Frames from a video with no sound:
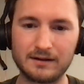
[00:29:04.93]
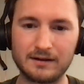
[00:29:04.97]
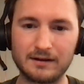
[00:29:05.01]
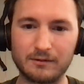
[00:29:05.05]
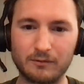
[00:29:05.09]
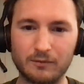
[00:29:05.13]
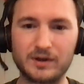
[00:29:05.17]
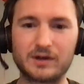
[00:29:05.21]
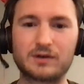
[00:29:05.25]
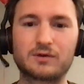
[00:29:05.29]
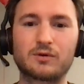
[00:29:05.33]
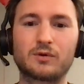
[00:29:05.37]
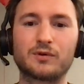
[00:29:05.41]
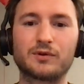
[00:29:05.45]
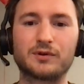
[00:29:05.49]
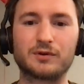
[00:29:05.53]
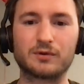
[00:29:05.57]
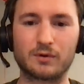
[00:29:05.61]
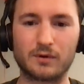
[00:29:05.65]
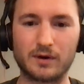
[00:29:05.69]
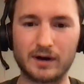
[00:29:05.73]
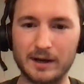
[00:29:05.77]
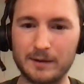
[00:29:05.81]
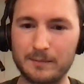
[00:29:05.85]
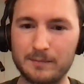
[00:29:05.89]
We call
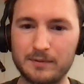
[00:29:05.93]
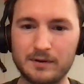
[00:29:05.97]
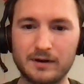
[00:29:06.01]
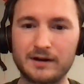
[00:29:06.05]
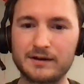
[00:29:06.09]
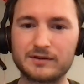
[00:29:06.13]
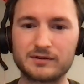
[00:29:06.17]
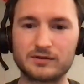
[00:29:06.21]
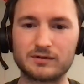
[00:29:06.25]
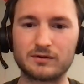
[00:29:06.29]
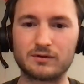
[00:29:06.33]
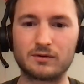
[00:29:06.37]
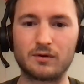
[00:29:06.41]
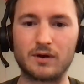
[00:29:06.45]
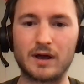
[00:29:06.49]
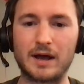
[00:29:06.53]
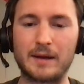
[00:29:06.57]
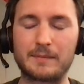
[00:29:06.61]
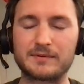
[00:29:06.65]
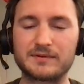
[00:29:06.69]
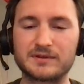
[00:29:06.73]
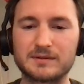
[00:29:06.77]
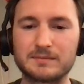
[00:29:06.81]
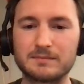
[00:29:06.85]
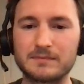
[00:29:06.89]
your API. This all
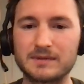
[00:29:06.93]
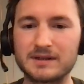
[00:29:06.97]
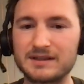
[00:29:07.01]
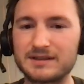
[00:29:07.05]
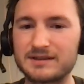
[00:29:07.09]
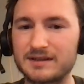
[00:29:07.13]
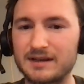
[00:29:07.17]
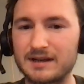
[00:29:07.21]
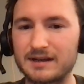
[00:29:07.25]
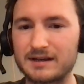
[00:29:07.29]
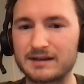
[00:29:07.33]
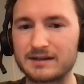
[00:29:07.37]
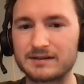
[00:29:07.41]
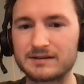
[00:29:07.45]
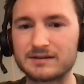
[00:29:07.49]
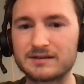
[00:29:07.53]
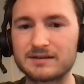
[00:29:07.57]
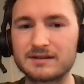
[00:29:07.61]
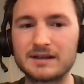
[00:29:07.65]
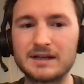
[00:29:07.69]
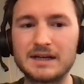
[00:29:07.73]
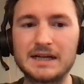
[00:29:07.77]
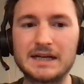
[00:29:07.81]
happens in milliseconds.